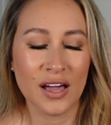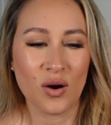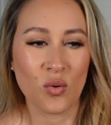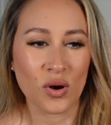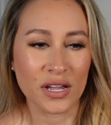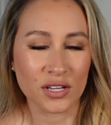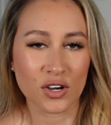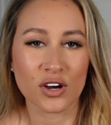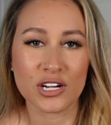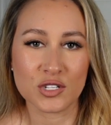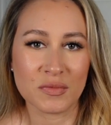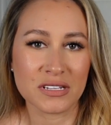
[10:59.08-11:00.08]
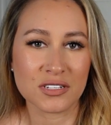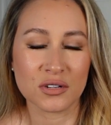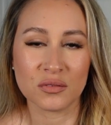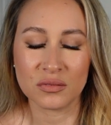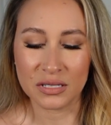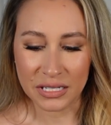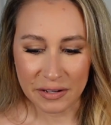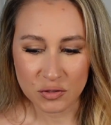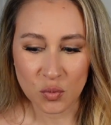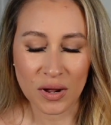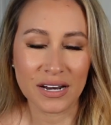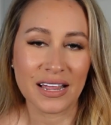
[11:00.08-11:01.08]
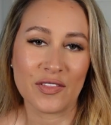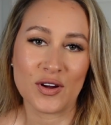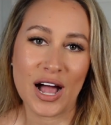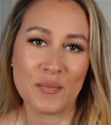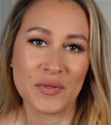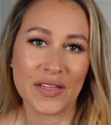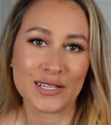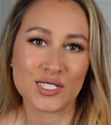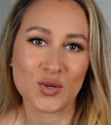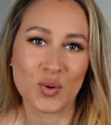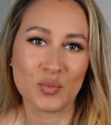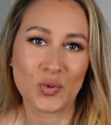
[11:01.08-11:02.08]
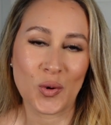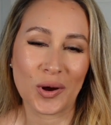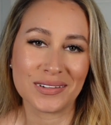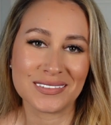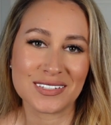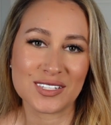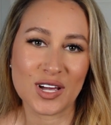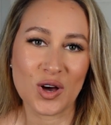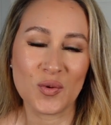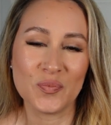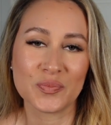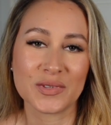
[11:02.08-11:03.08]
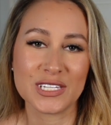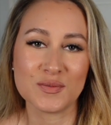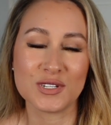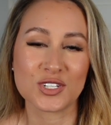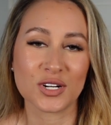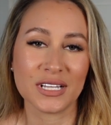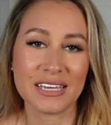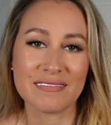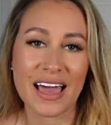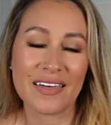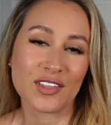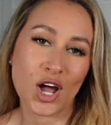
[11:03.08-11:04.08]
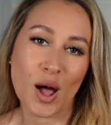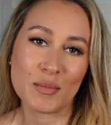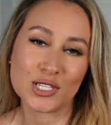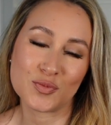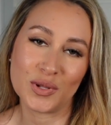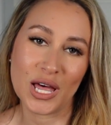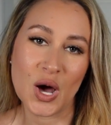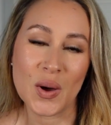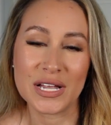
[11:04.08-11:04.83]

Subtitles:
or encouragement to lift one another up, and that's so important. So please be sure to leave that in the comments below,